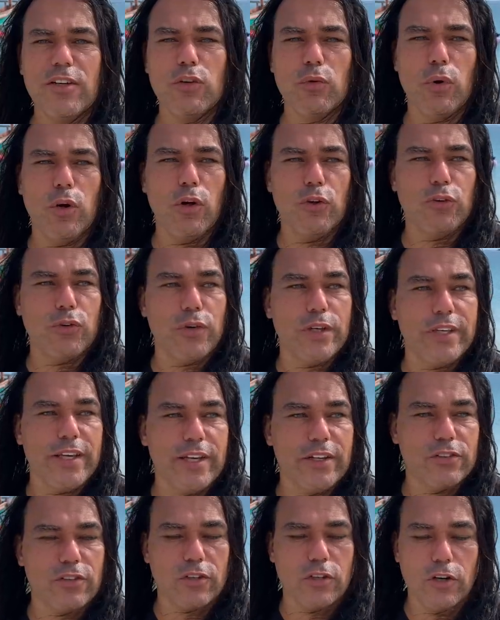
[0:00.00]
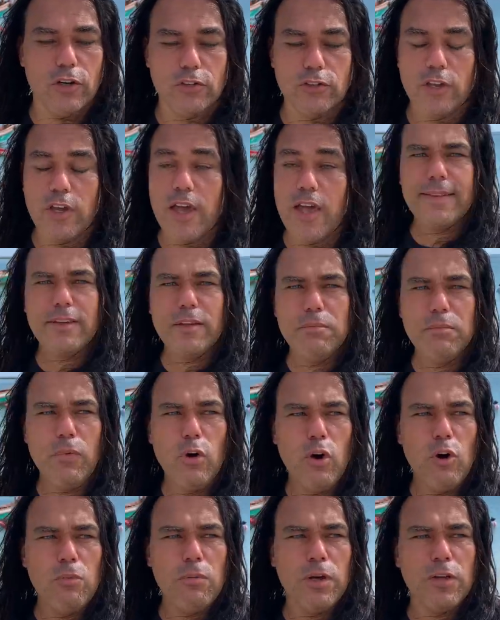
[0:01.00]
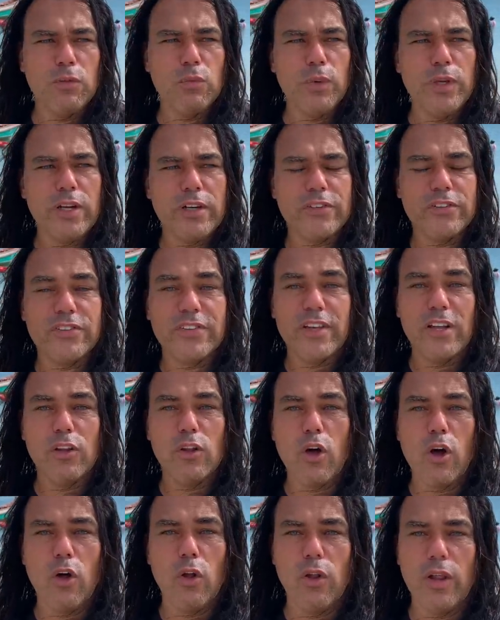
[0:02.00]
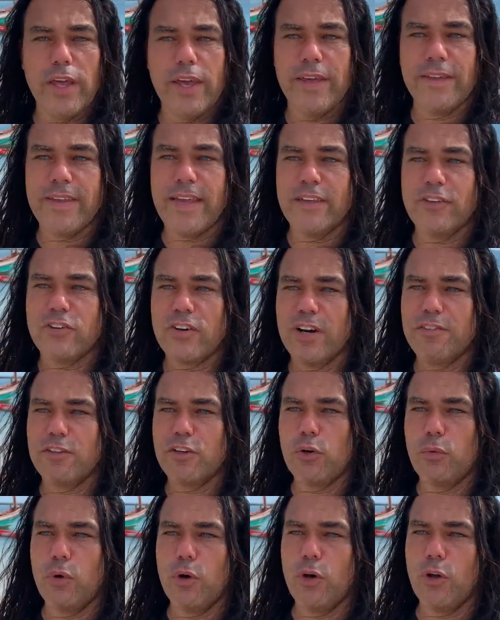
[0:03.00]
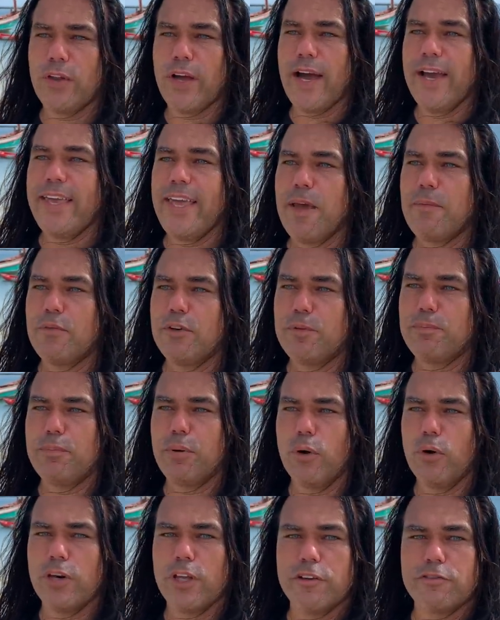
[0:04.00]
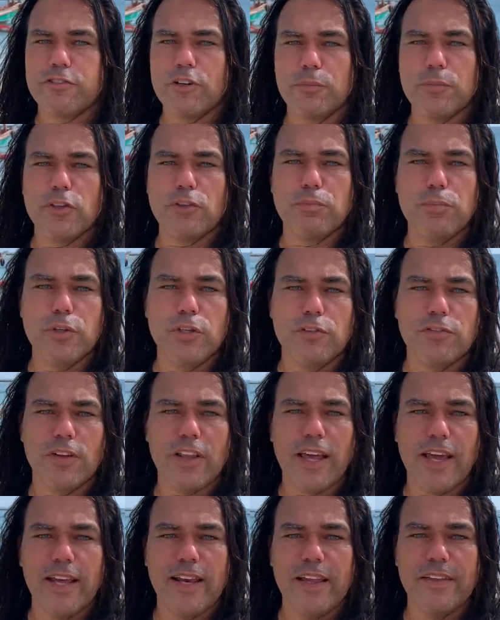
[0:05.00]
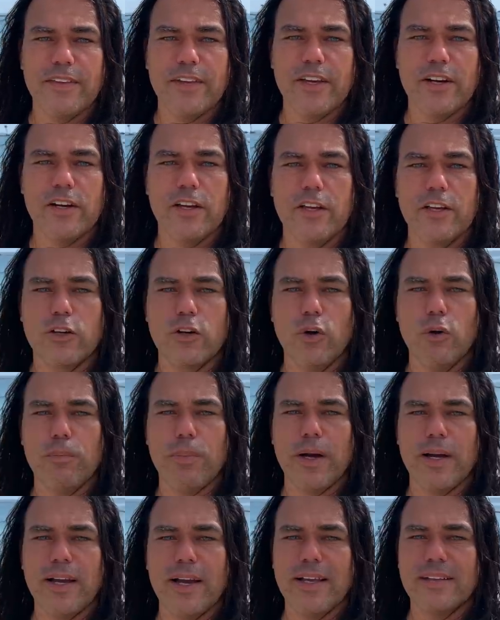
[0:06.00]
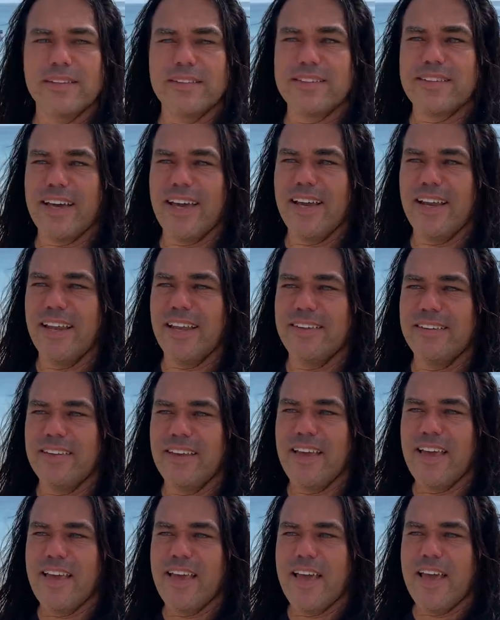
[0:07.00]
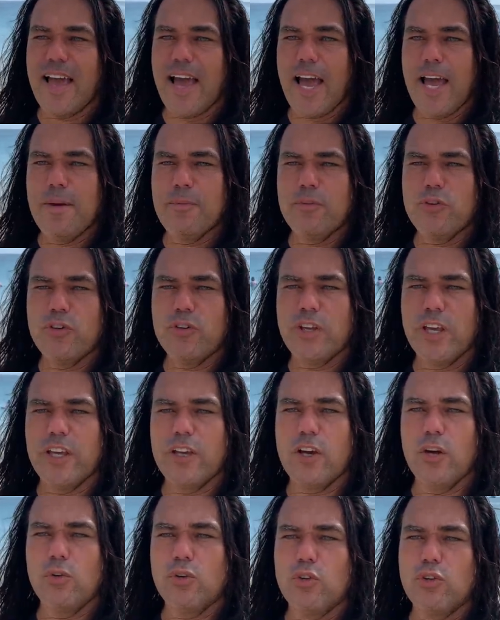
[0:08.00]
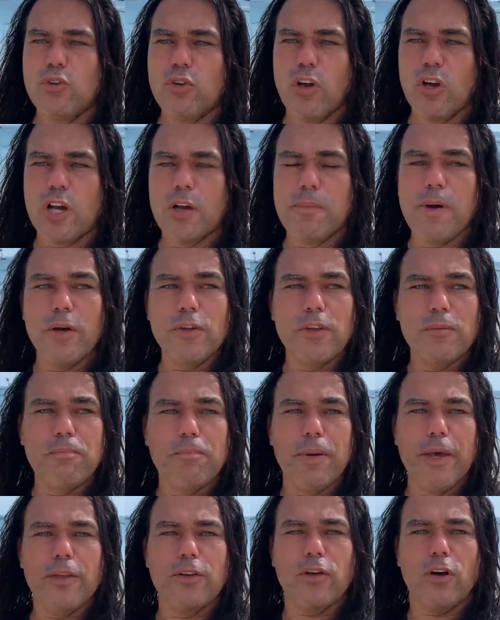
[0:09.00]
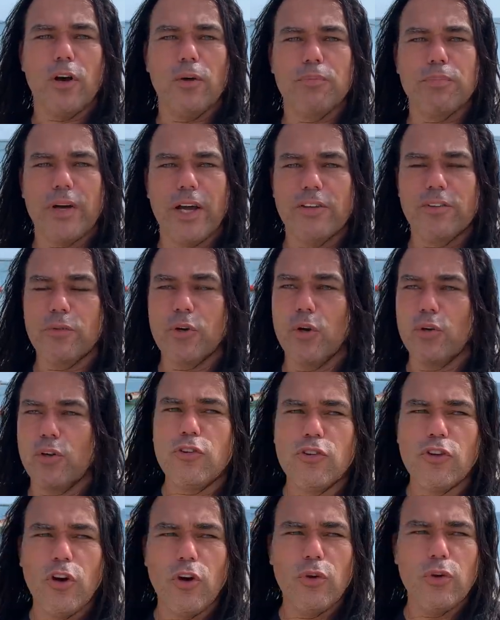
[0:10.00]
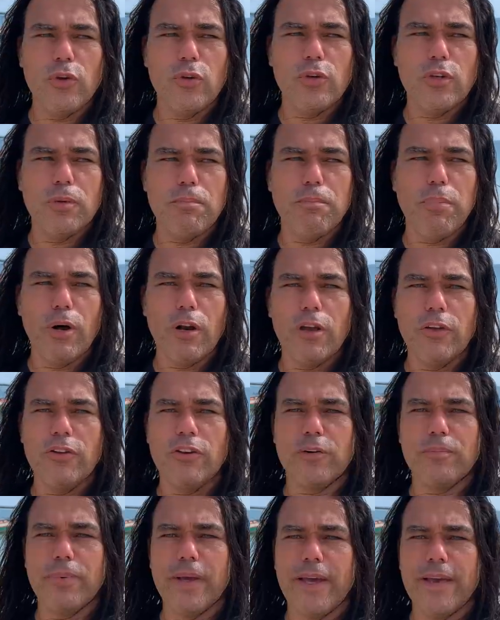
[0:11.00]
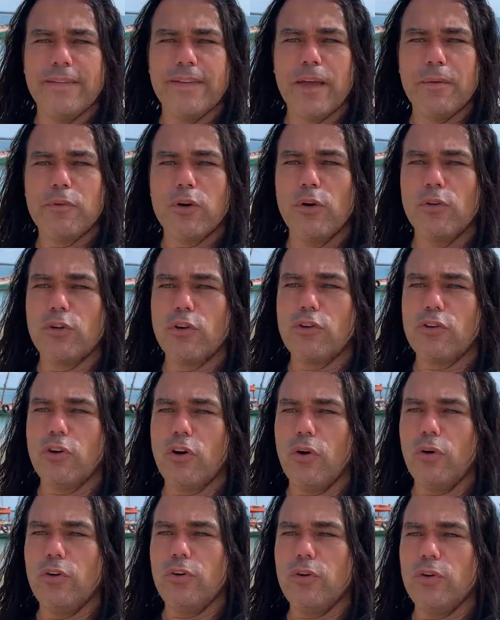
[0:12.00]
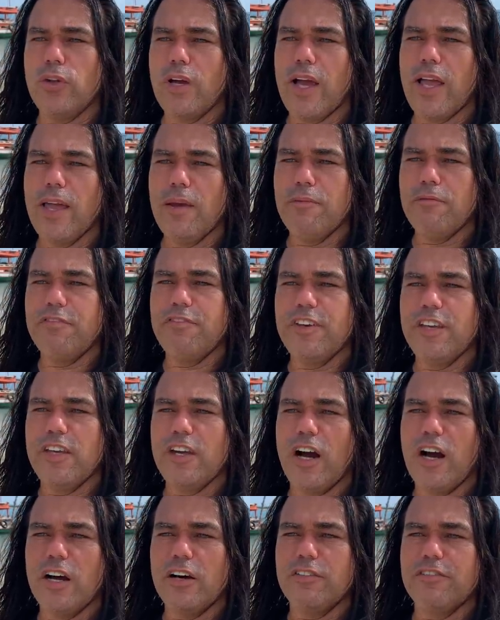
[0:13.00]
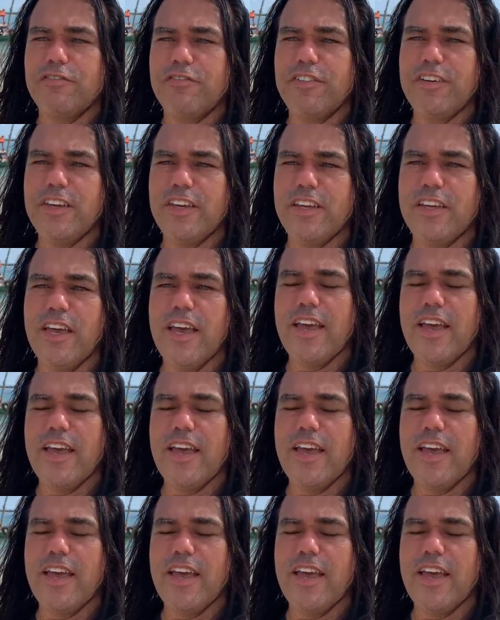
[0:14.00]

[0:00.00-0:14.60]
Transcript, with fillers: the world three years ago. At the moment, we are still all in and traveling the world. I am reporting from this beautiful island here in Koh Phangan, Thailand. I'm today going to talk about the Bitcoin price. I'm going to show you the Bollinger Band. I'm going to show you the M V R V